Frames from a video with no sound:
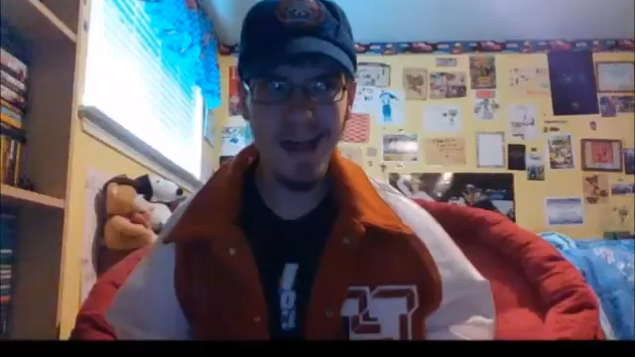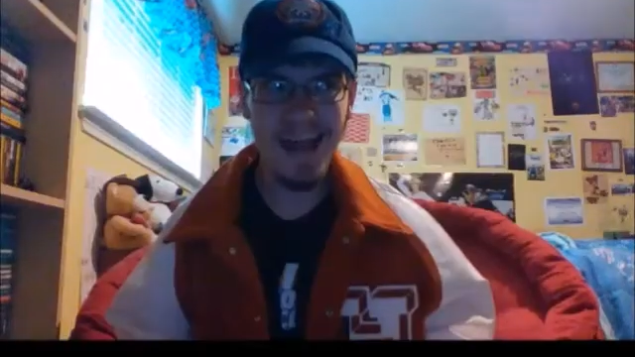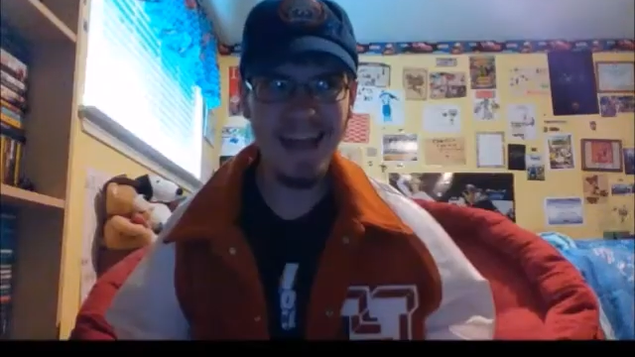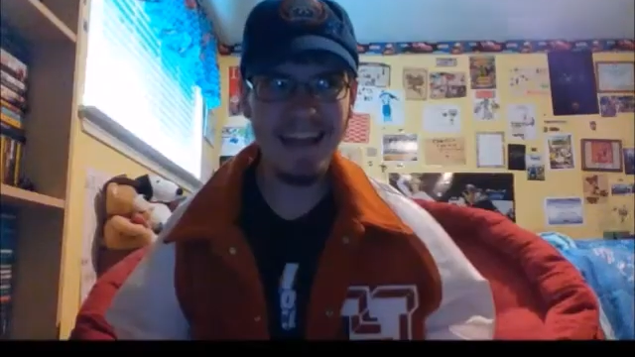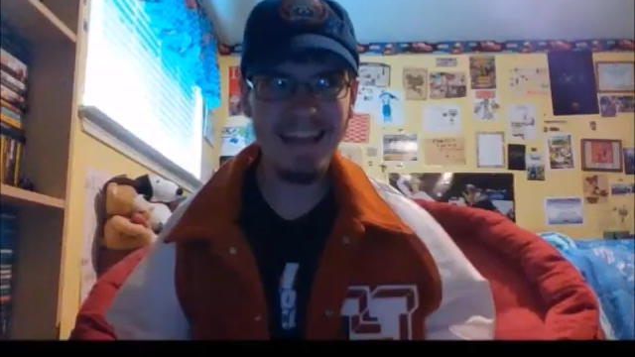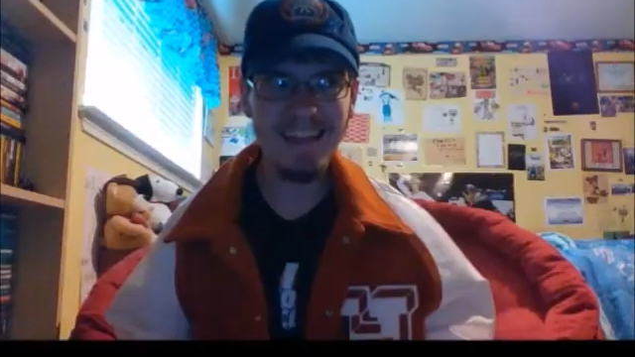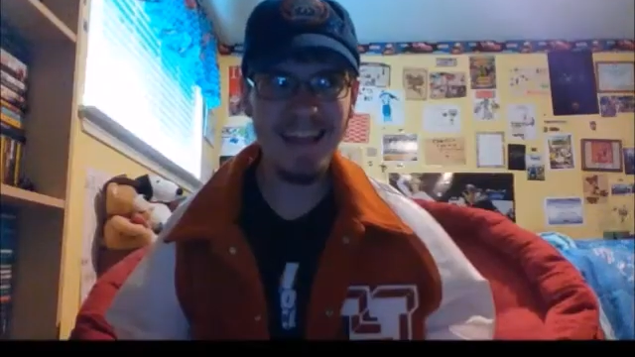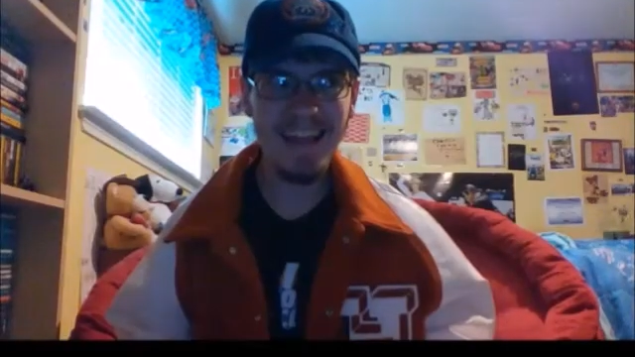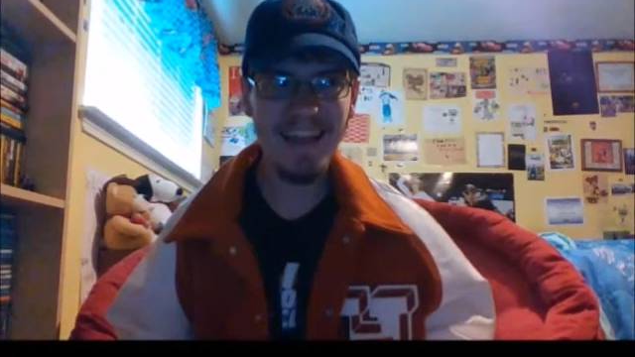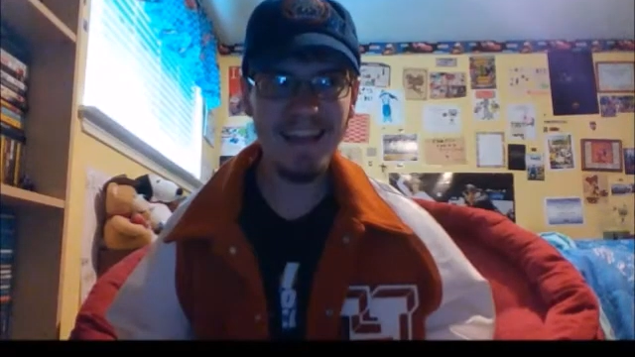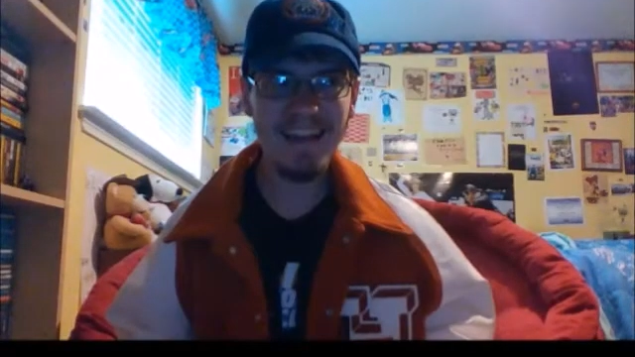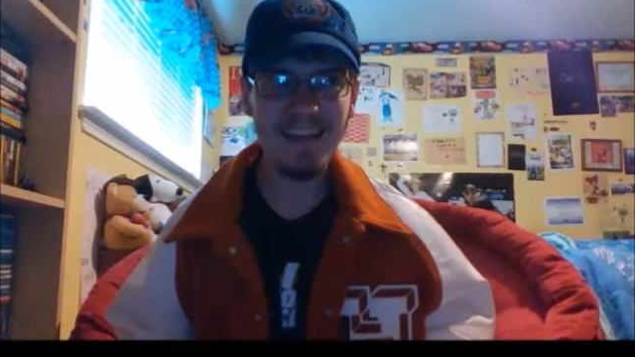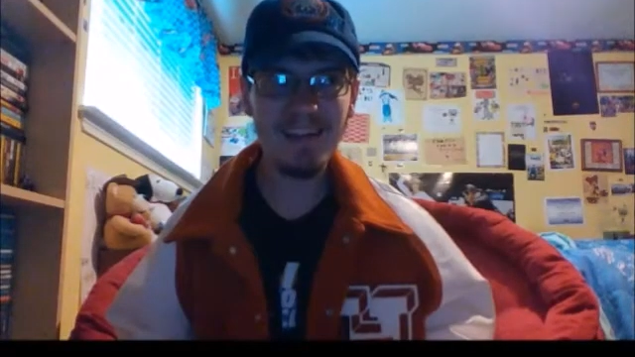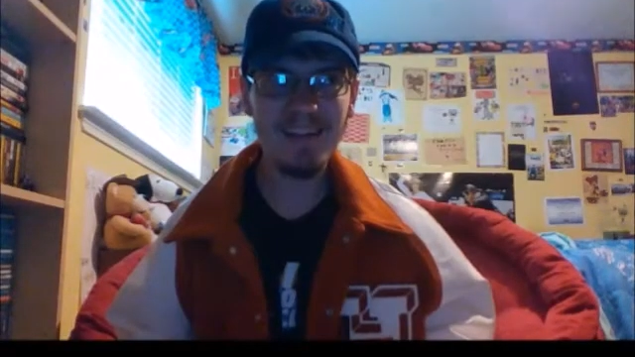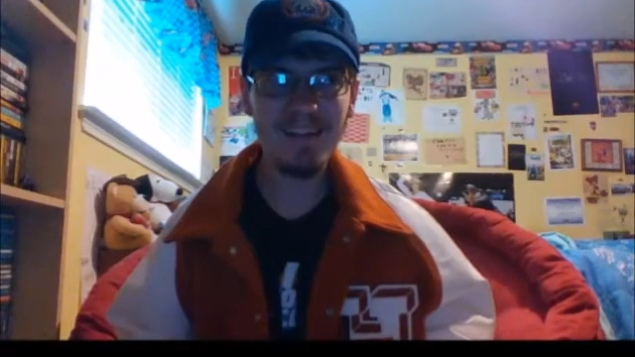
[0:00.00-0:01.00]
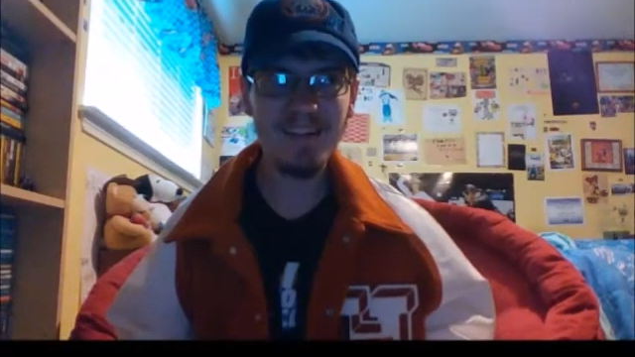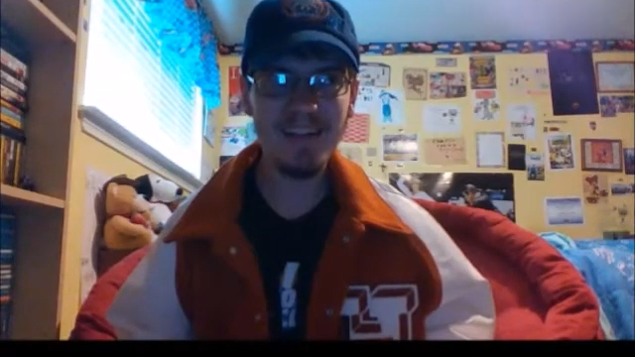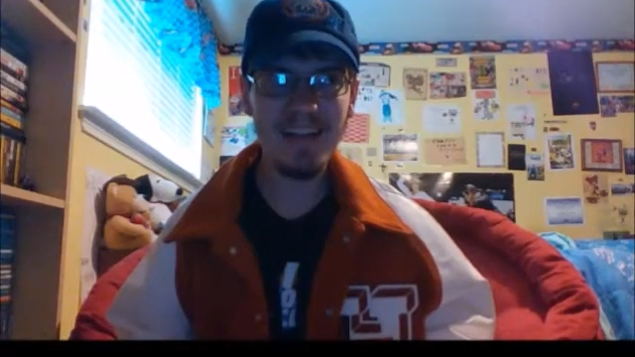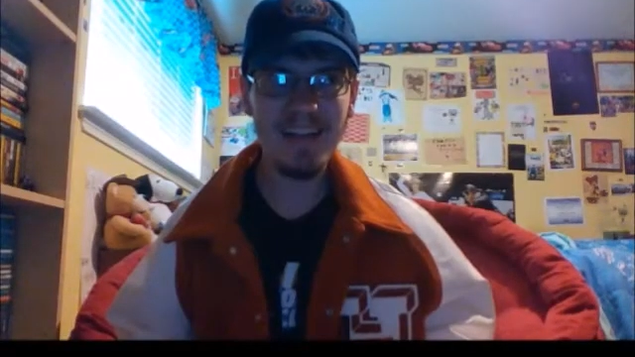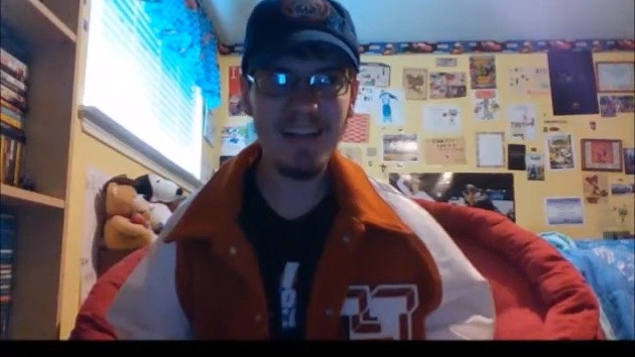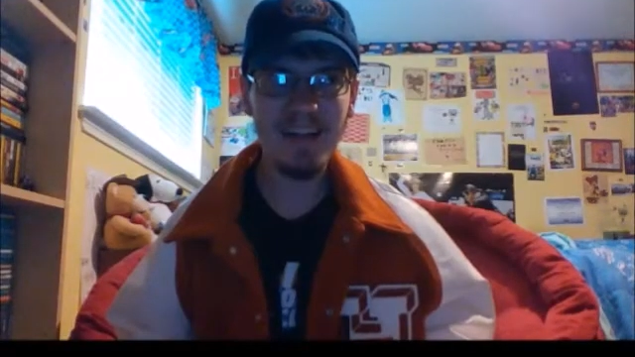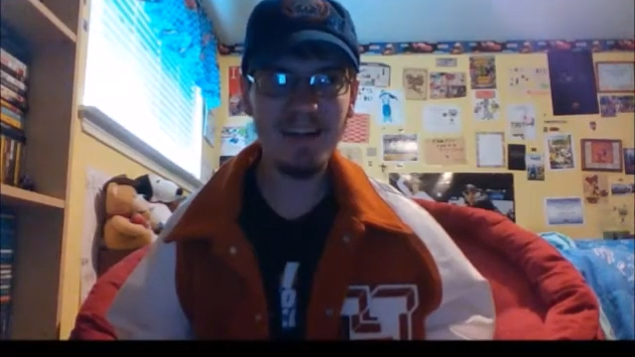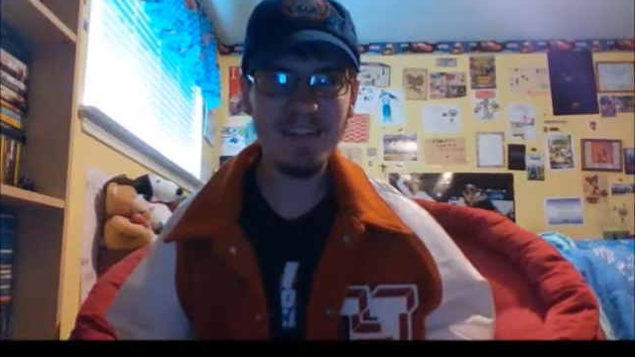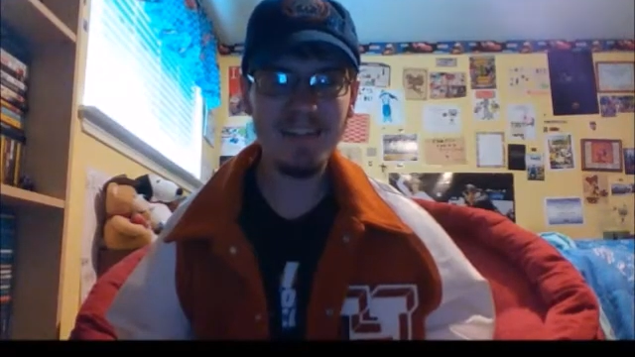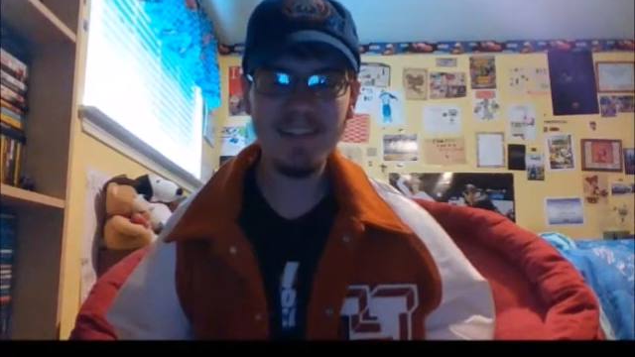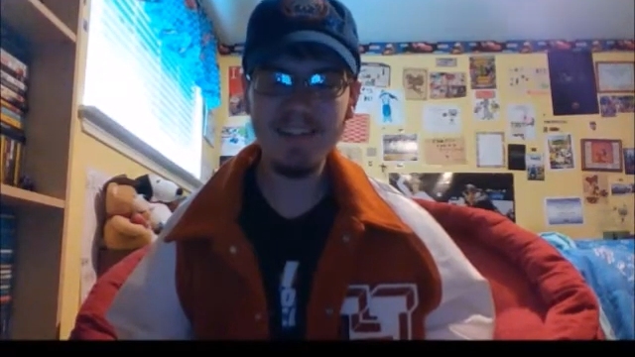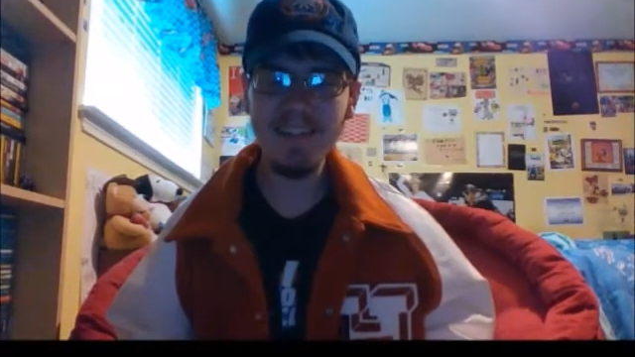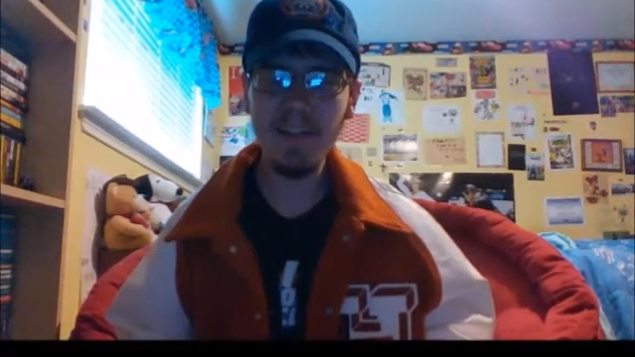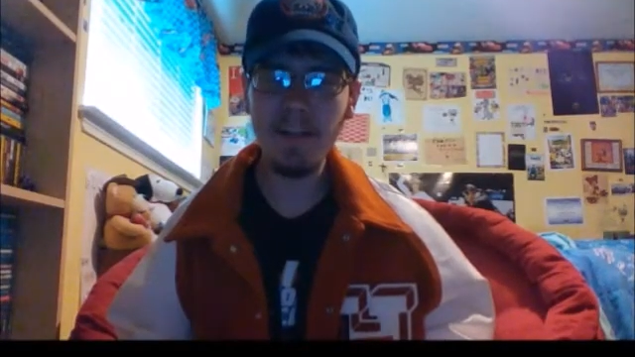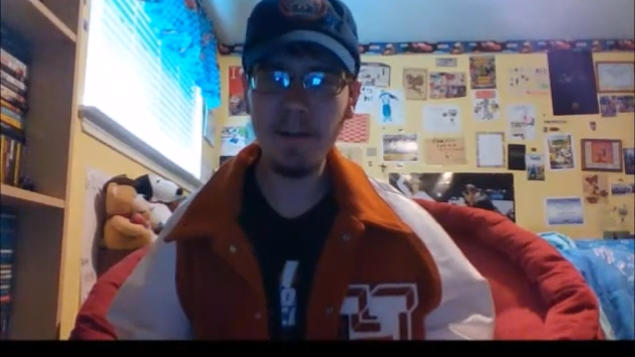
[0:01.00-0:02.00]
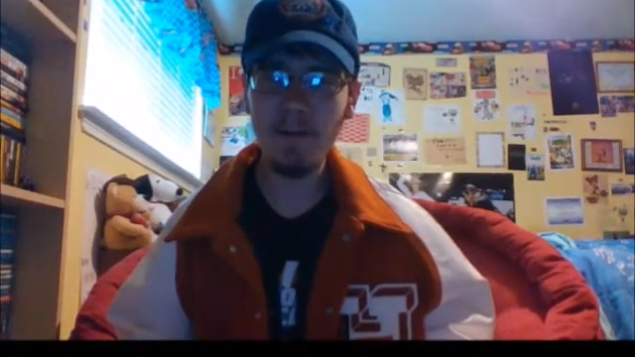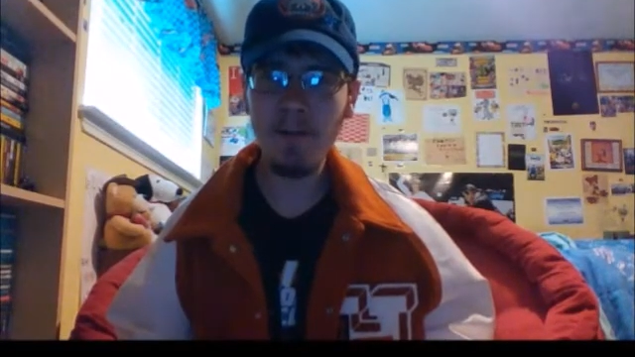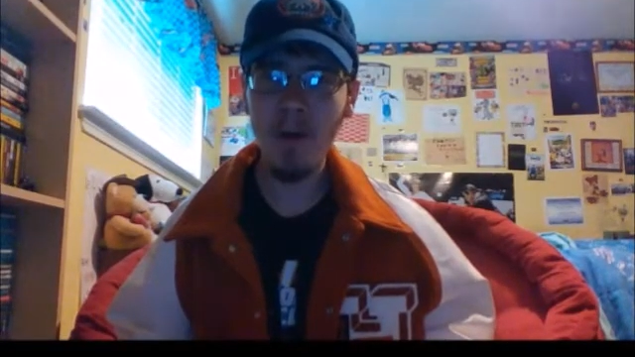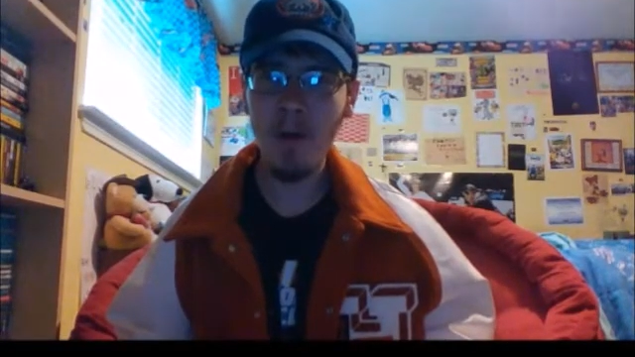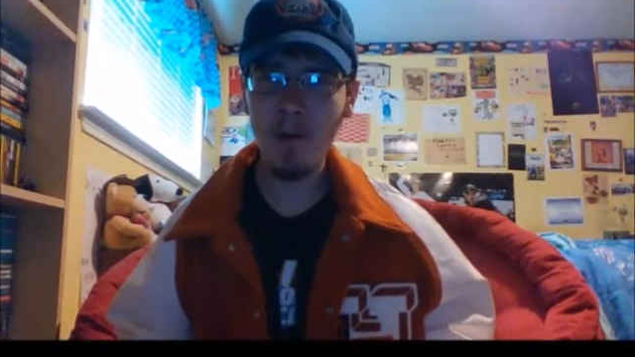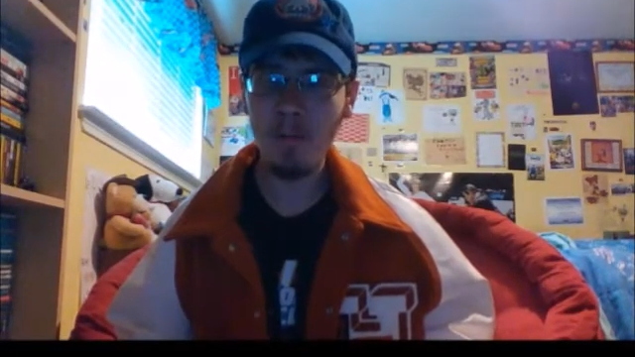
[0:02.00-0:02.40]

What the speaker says: And they can clearly hear and see you